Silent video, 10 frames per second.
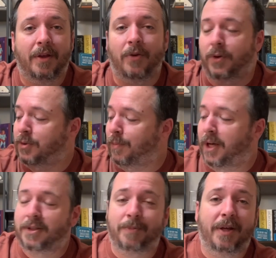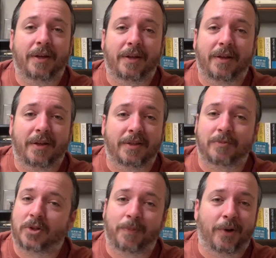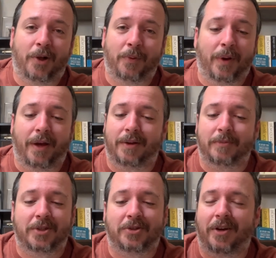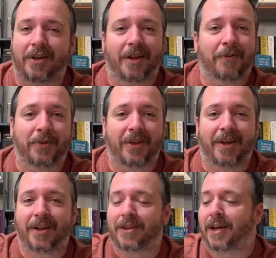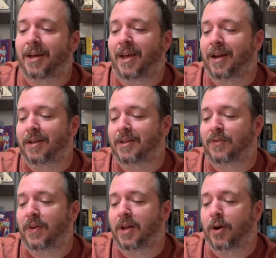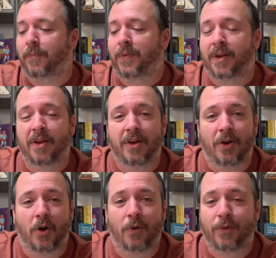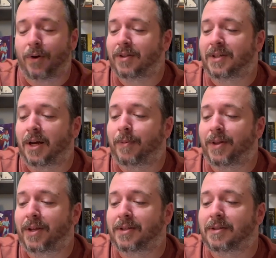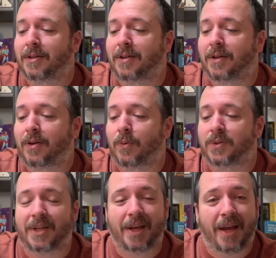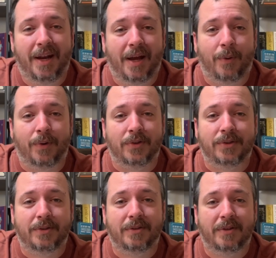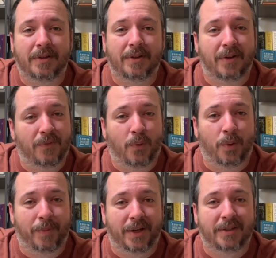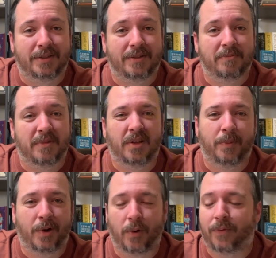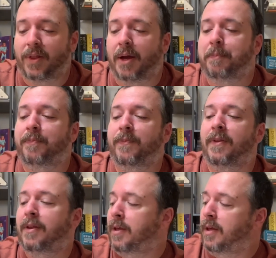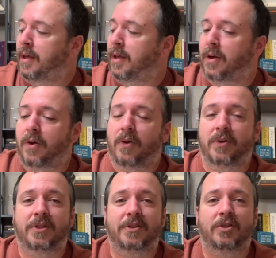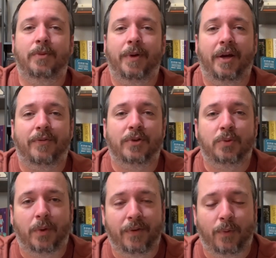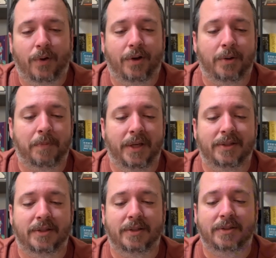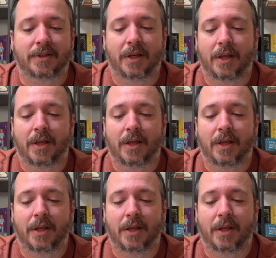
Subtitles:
Which reminds me, because I'm jumping all around, I'm just trying to get everything in that I can on this video. Overall time on this was 8 hours and 4 minutes, a little bit over that, which isn't too bad for 2,400 pieces.